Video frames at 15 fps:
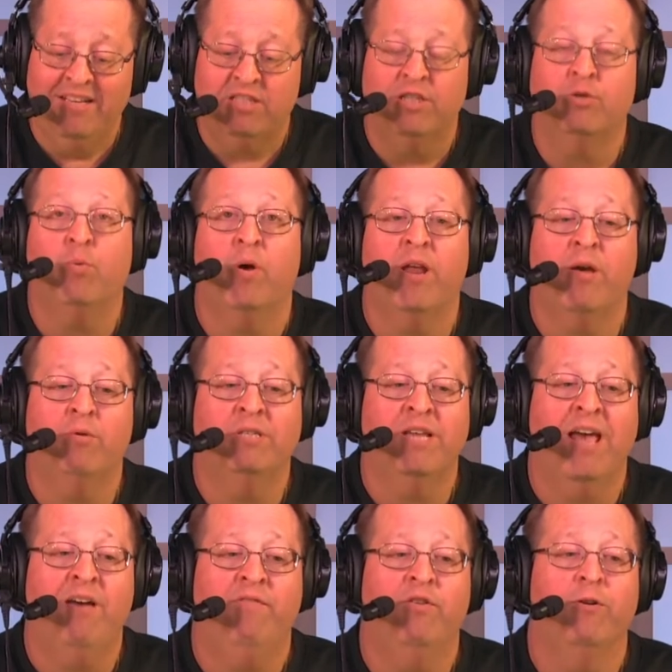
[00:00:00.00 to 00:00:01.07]
This is what I was
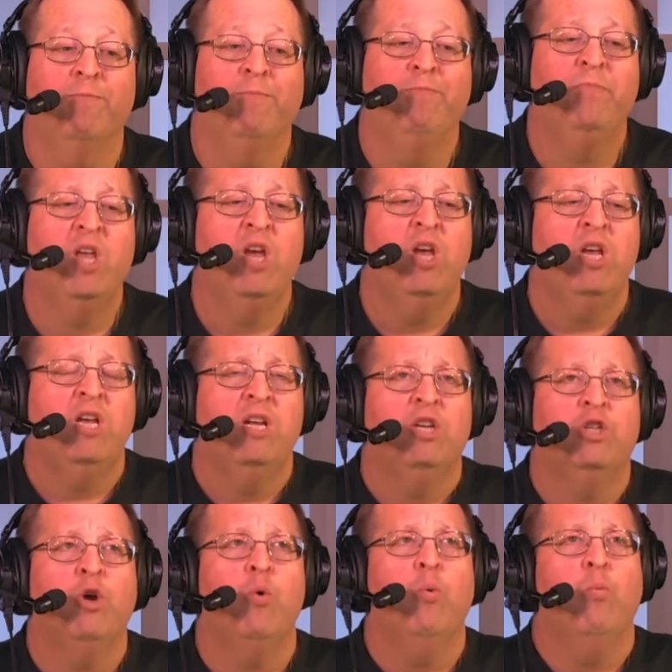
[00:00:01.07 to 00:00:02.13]
after.
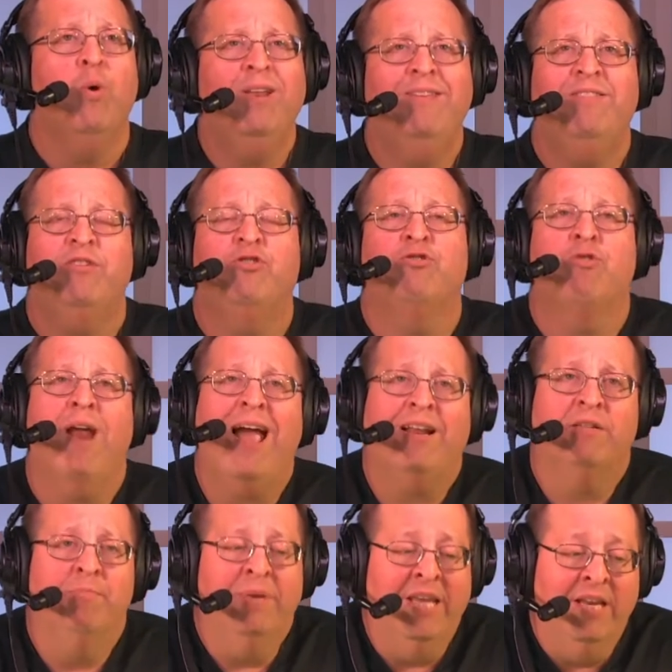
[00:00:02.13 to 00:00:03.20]
So what does
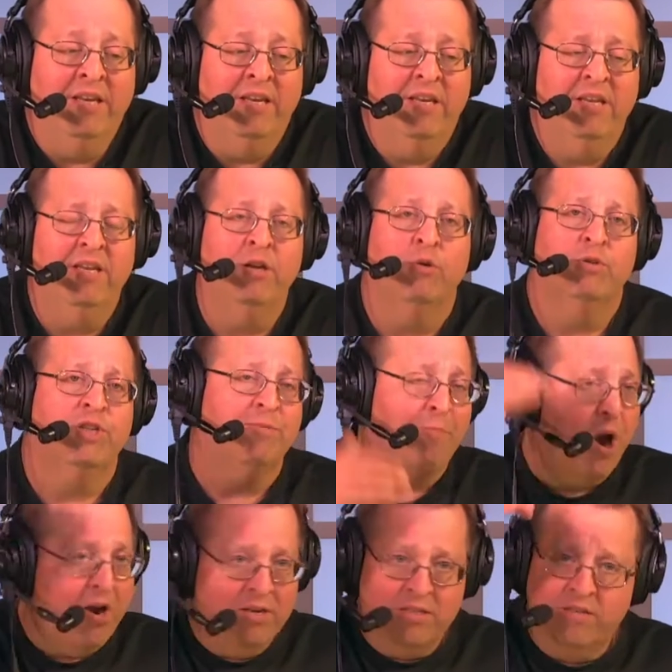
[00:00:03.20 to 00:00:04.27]
Attract mean?
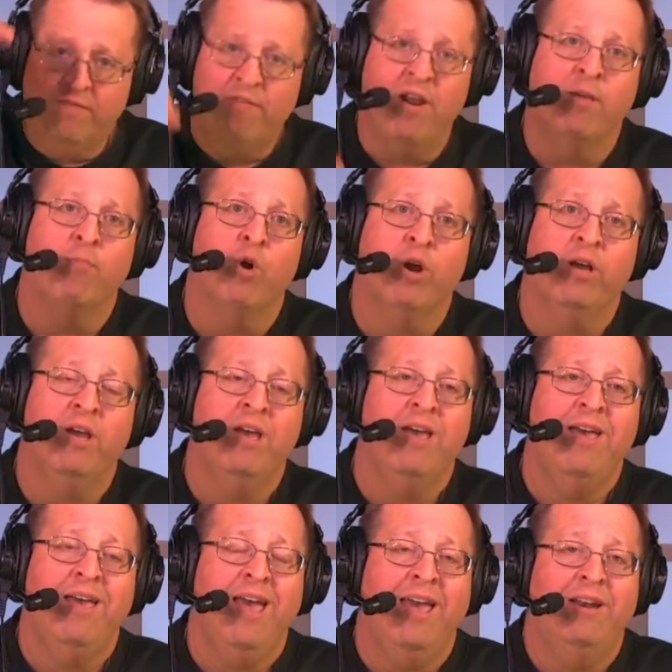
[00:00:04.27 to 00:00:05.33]
S.M.A.R.T is a framework,
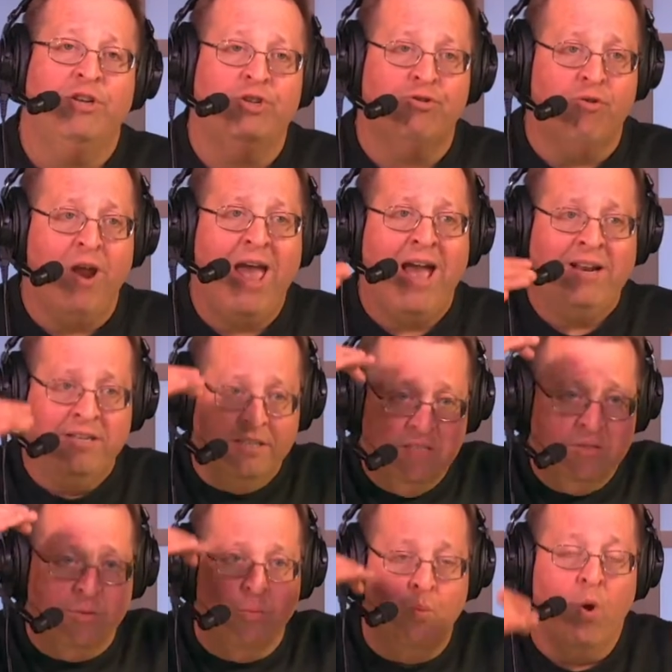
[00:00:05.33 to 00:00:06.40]
and Attract
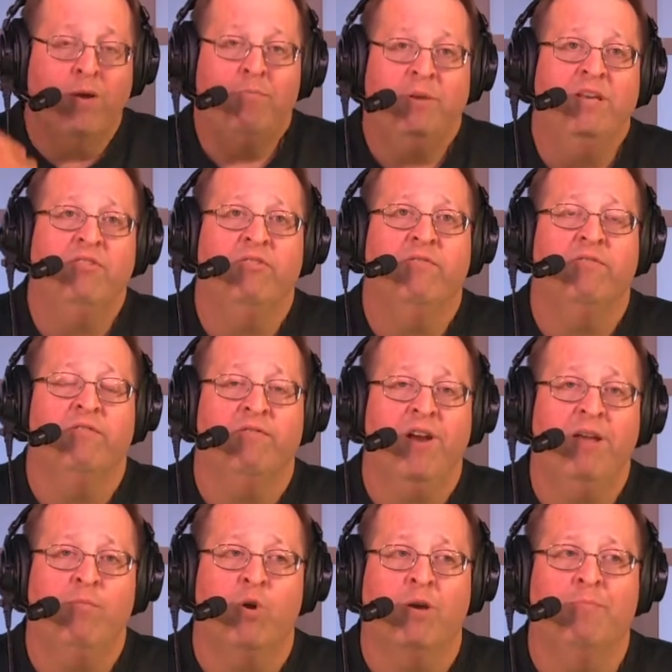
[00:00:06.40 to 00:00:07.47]
is one piece of the
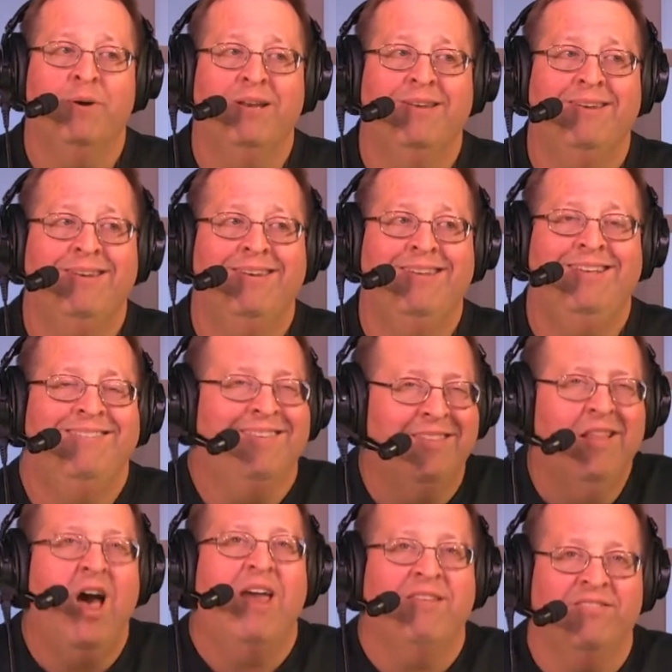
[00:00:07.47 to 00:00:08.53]
framework, but it's a
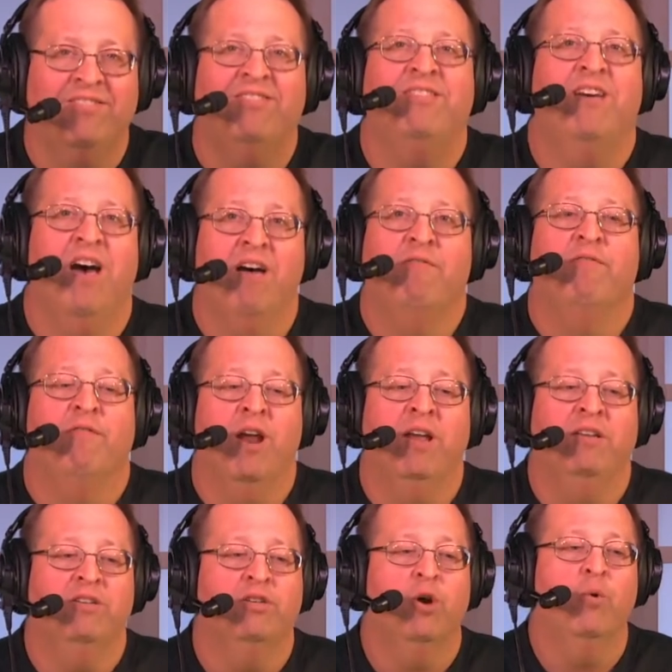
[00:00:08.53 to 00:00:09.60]
lot of stuff,
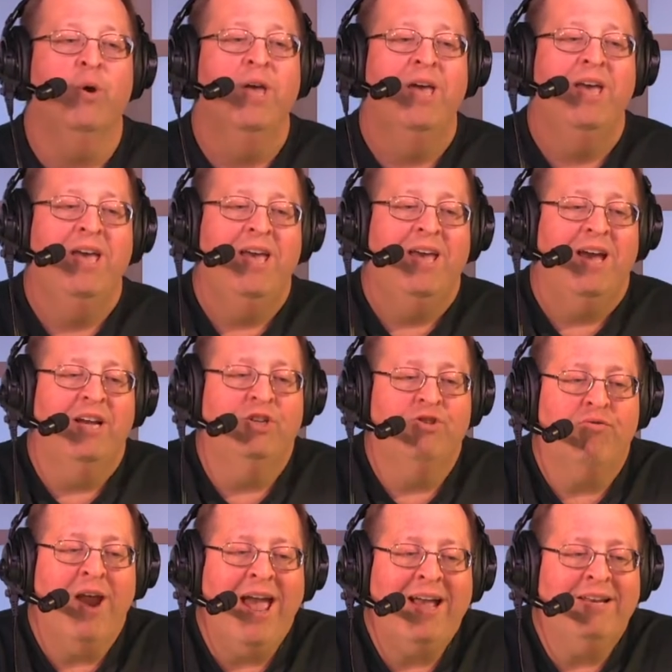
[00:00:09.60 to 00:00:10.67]
right? So
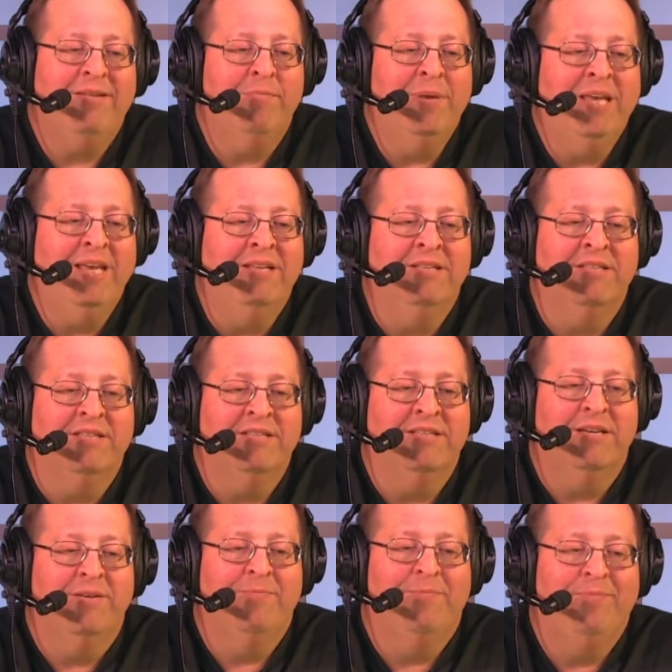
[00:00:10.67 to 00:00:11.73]
Attract
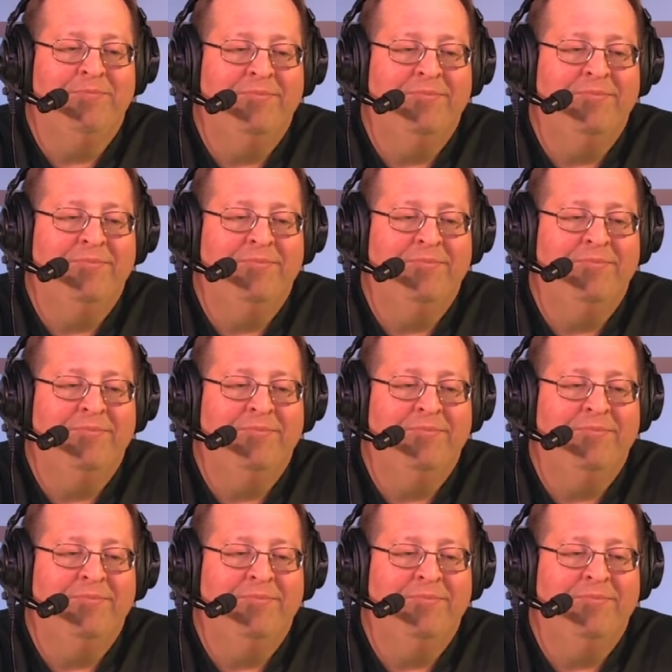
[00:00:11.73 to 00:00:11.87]
means,